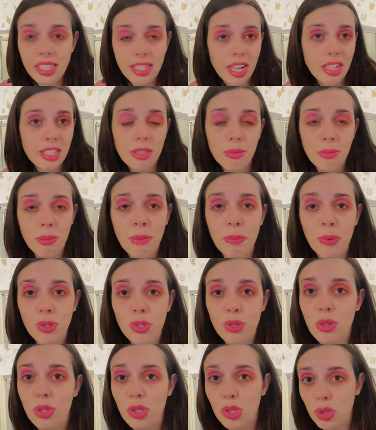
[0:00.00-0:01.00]
tons of people
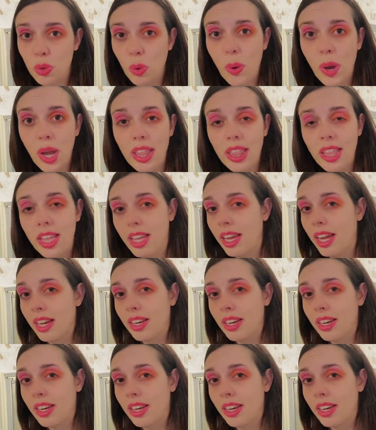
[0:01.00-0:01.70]
to enjoy the